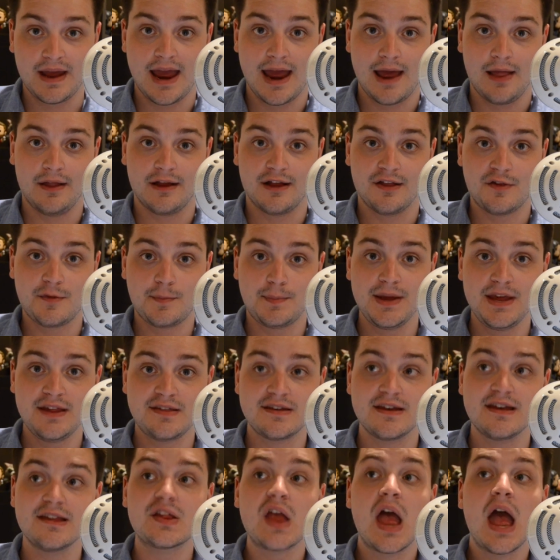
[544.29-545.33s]
alien
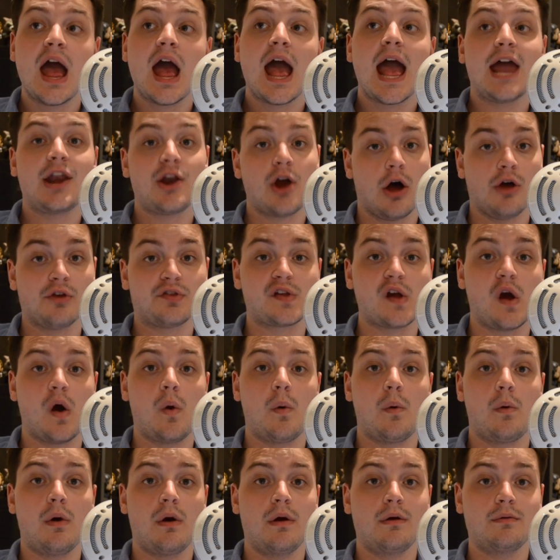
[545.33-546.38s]
species and
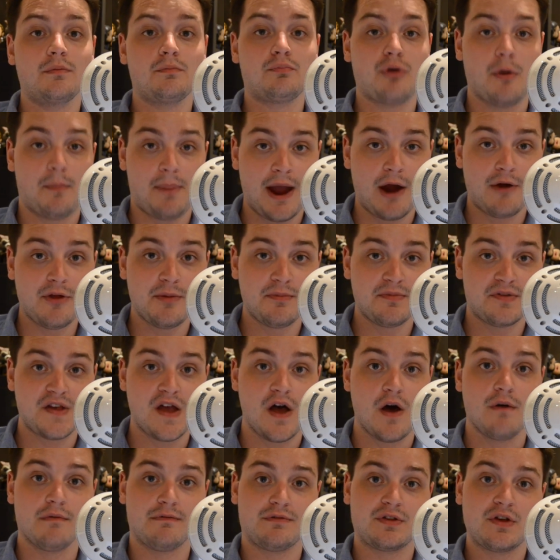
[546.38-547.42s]
also prepare
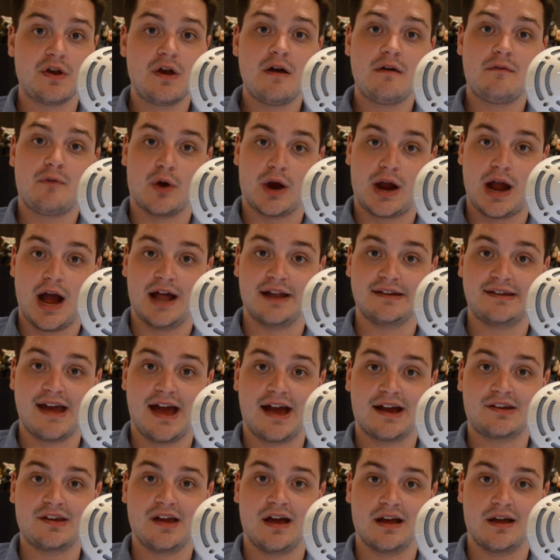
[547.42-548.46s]
themselves for
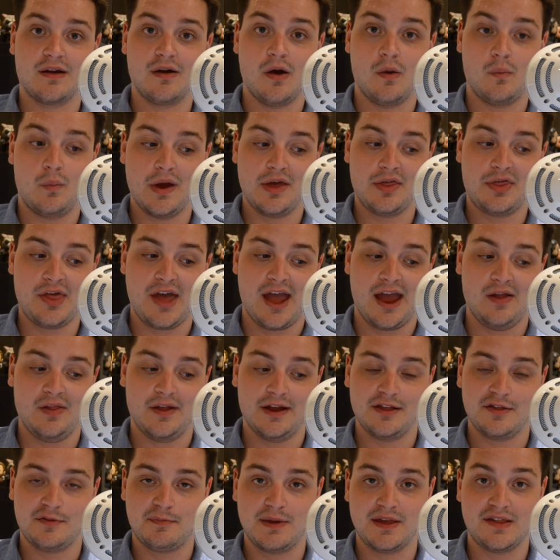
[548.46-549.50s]
contact uh, with
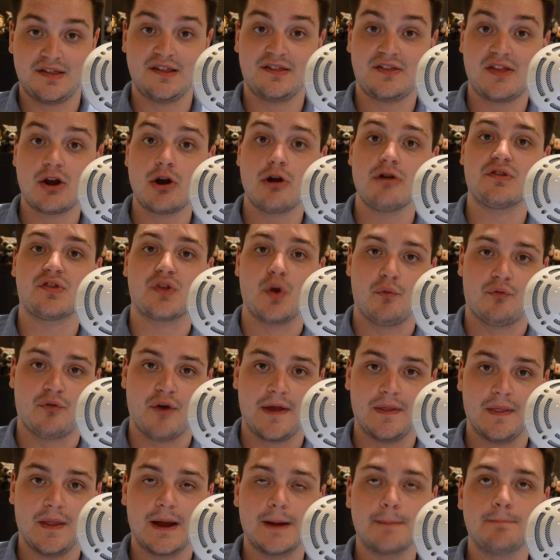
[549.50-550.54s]
alien species that aren't so
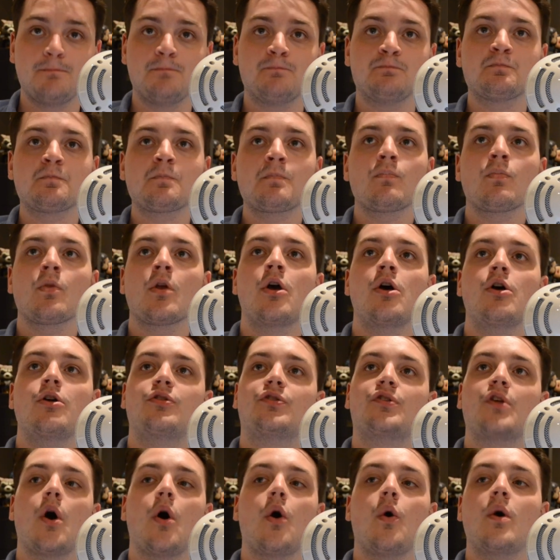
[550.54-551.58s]
friendly.
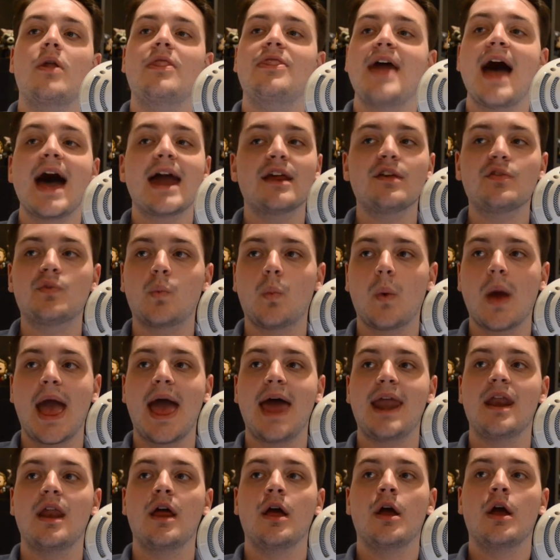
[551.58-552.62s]
So that is
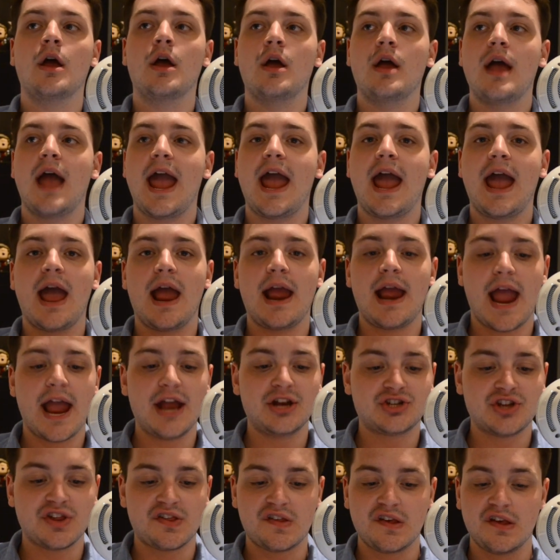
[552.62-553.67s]
when a-
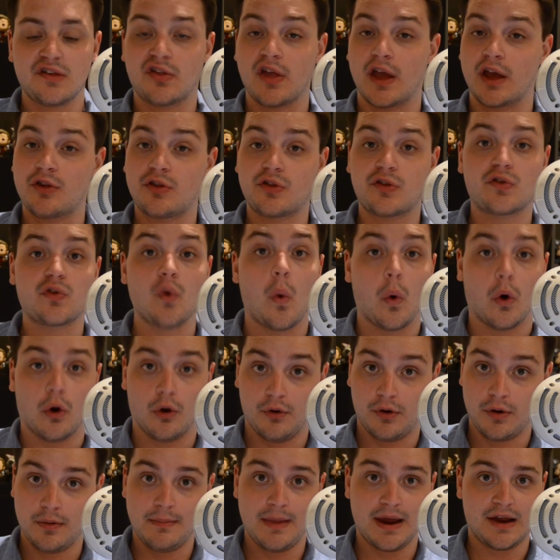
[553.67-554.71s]
agencies like
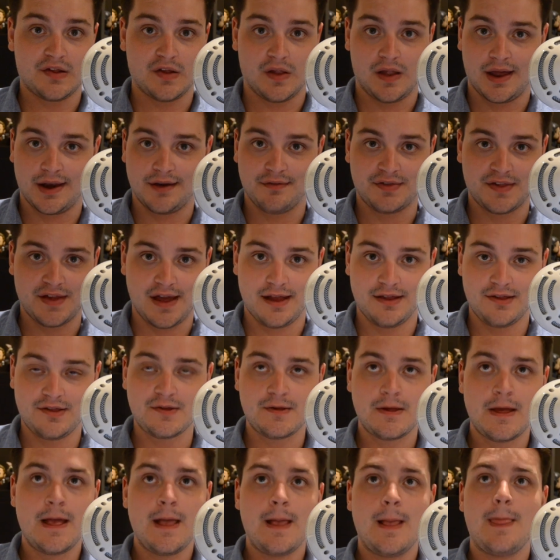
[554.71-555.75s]
Sword makes a lot of sense.
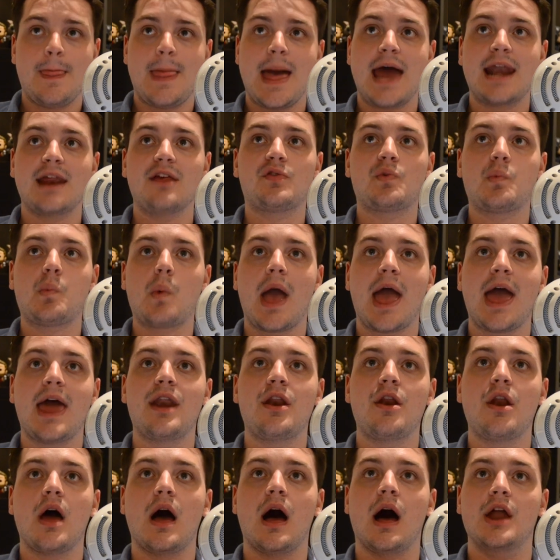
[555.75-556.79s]
That is
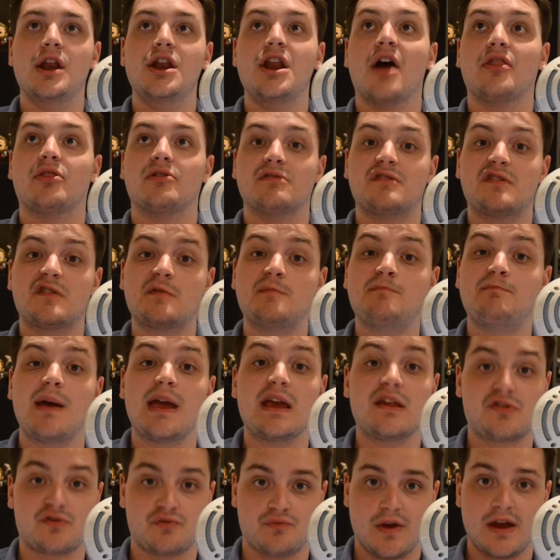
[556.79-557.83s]
when another
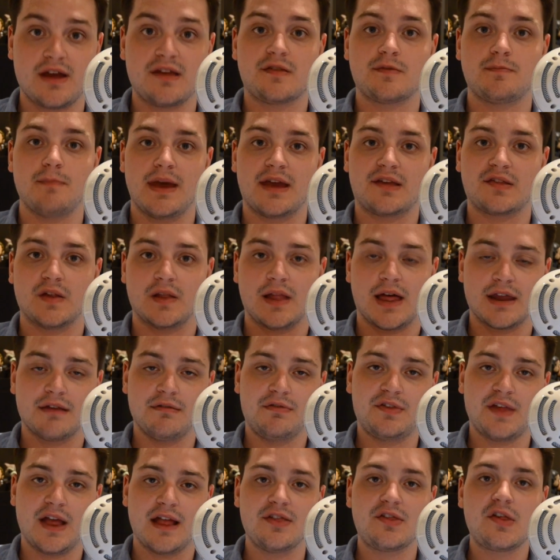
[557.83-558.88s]
space race makes a lot of
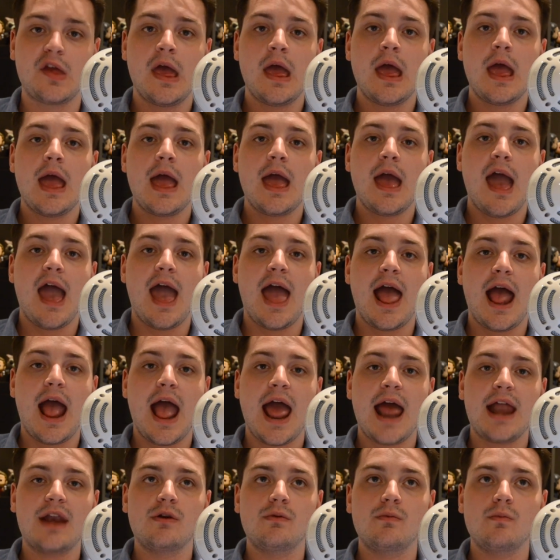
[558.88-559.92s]
sense. and,
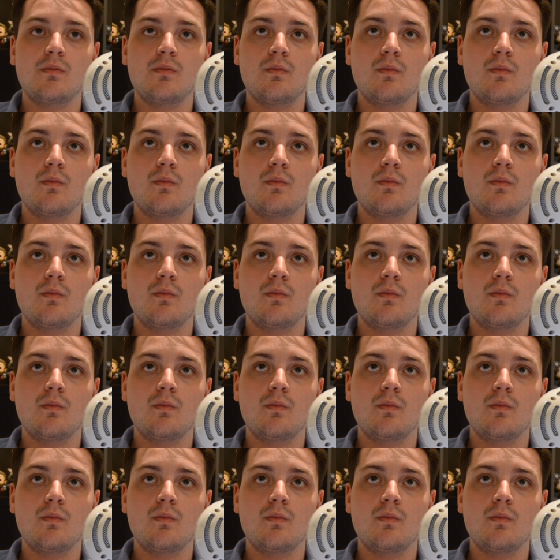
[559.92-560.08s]
and